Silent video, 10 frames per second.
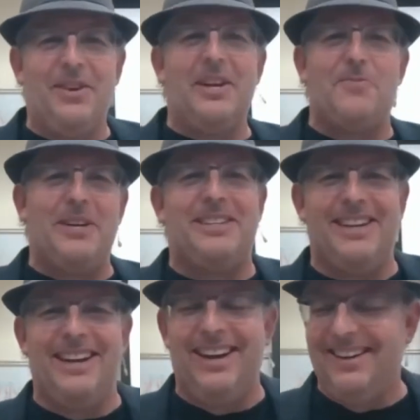I really
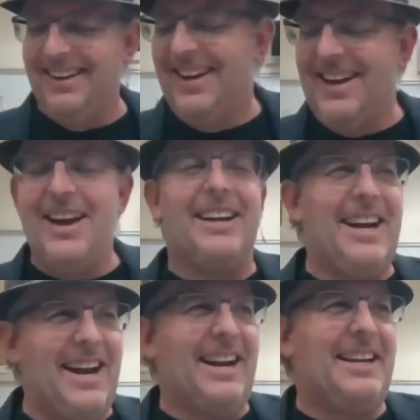appreciate it.
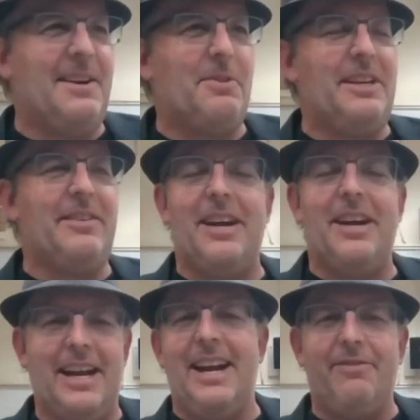God, I can't believe I have
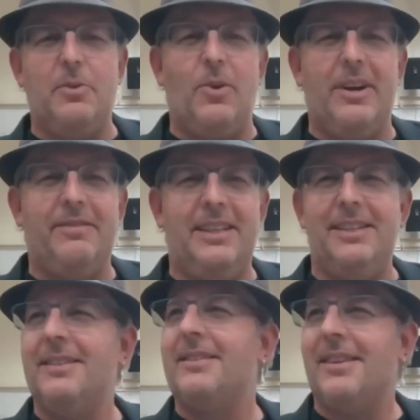gone to every one of
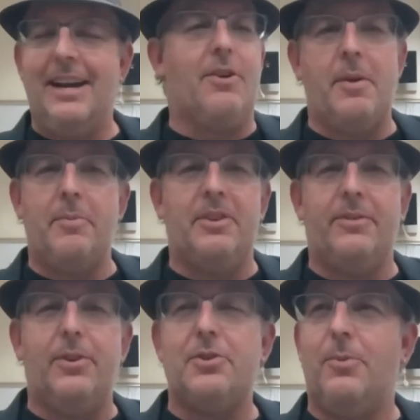these. I remember
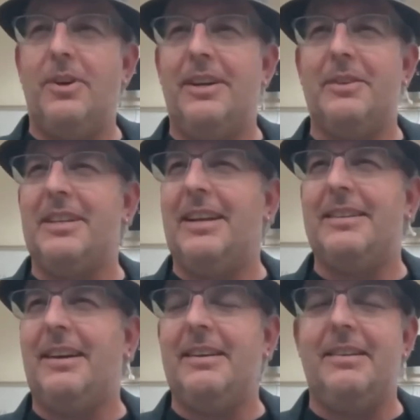the first one. It was in a
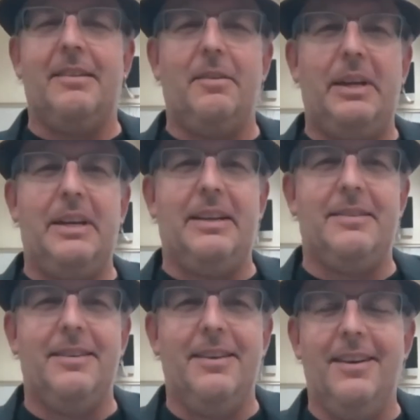tiny little
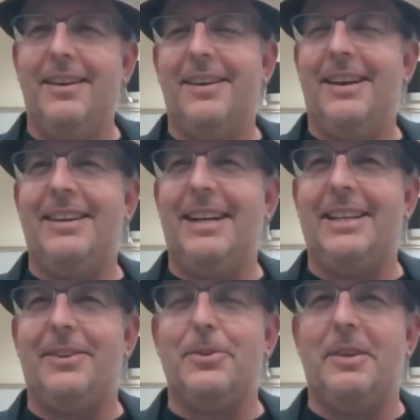place. I think
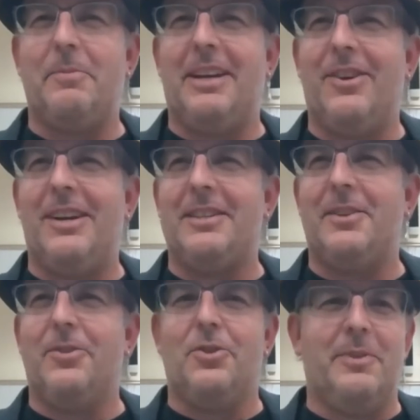I threw something across
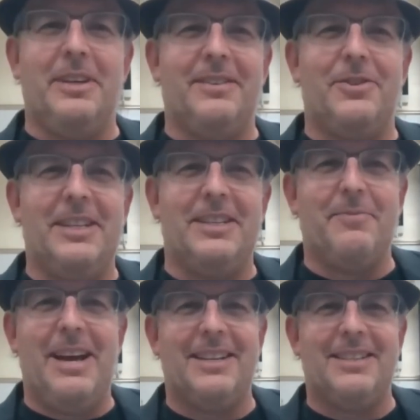the room, and
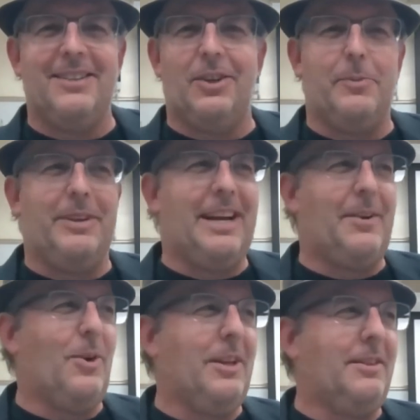Teresa Madison looked at me
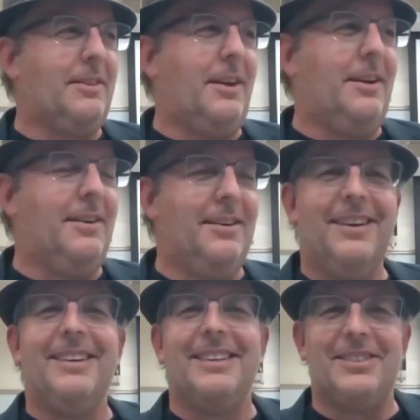like, "What the?"
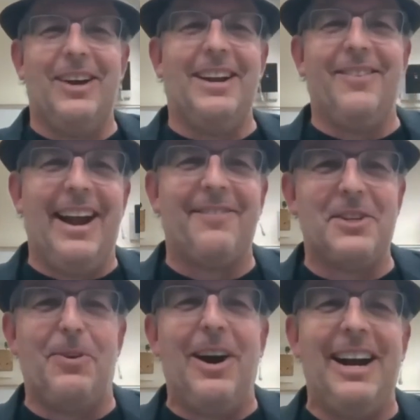So anyway, I'm
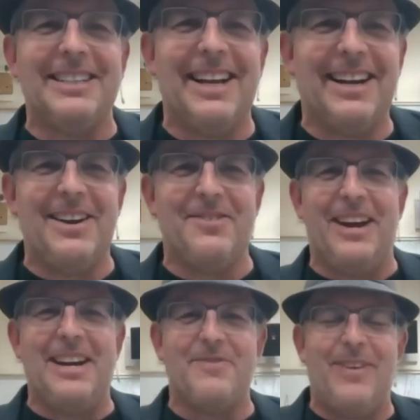surprised I got
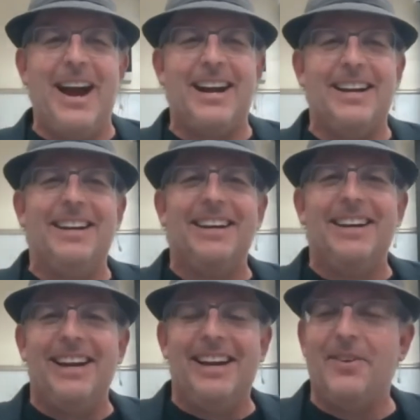invited back.
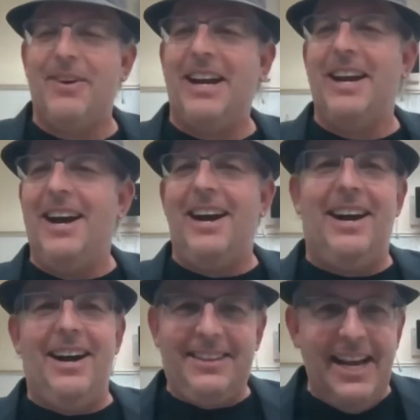Anyway,
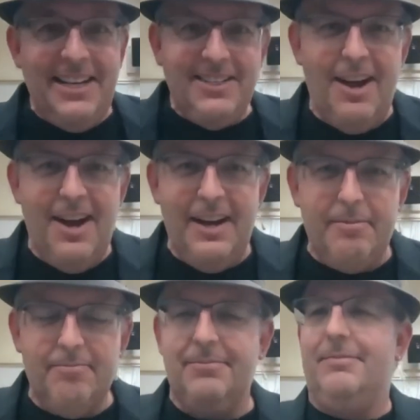uh, thanks a lot
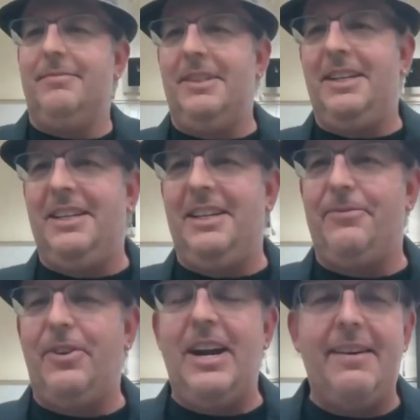
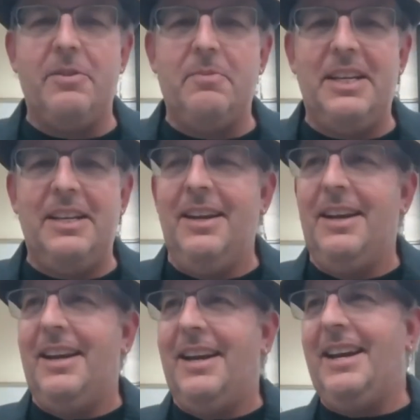uh, for having me.
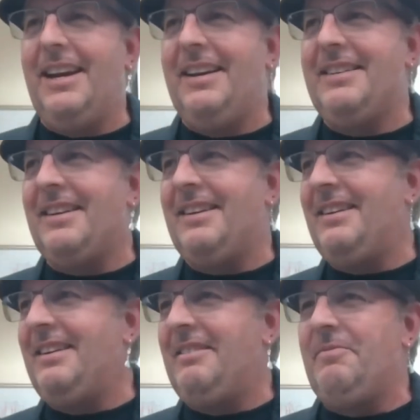And
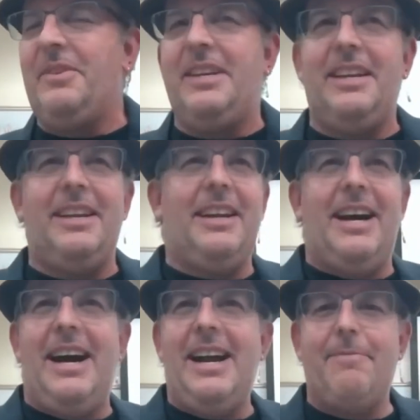um,
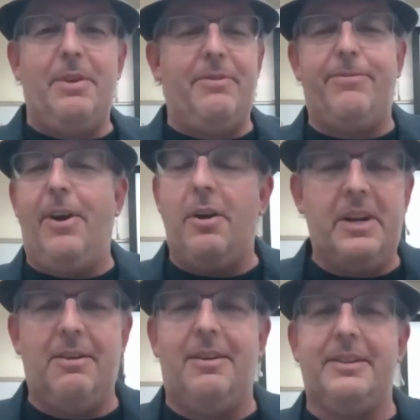I've been
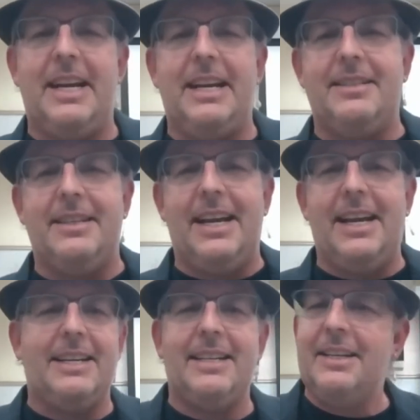farming all day
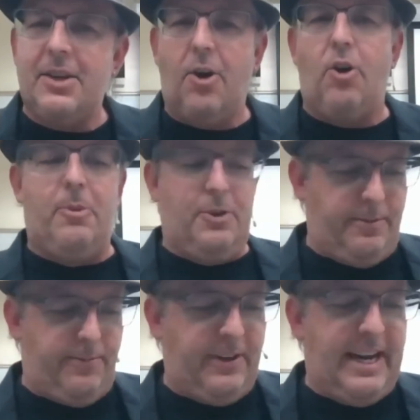today. I didn't
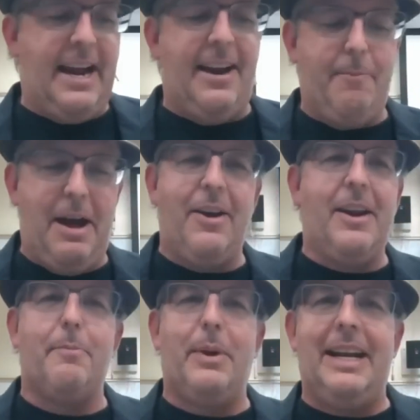almost forget about
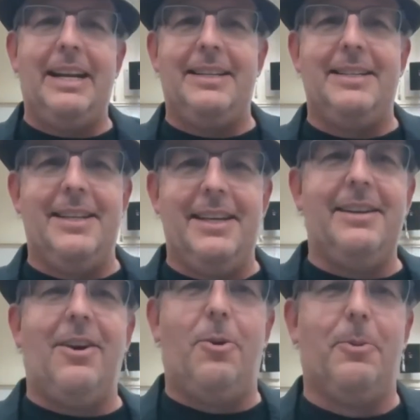it, but I
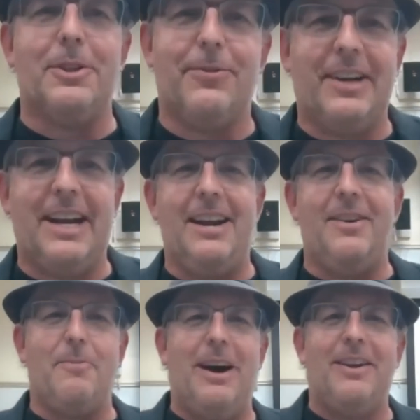did almost forget
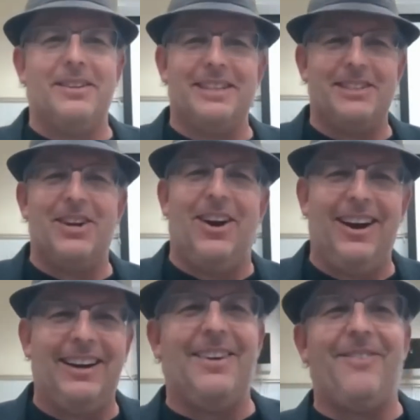about this
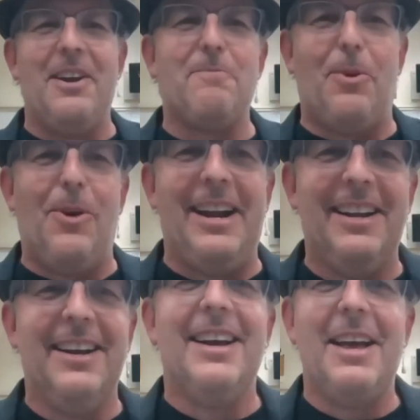talk at one
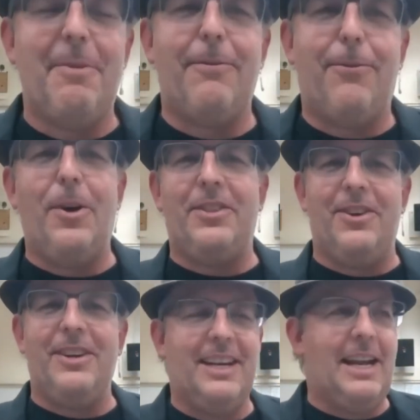point about
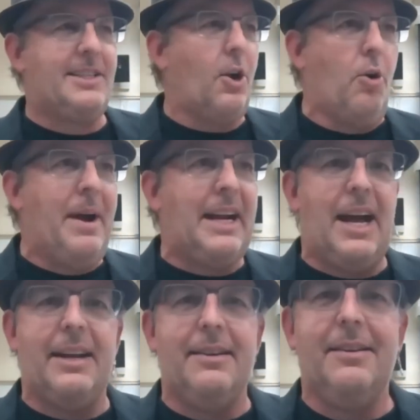4:30 today. So, oh my
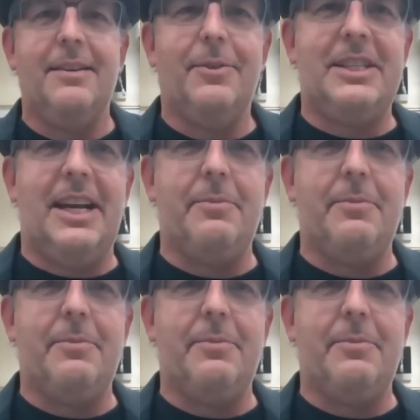God, what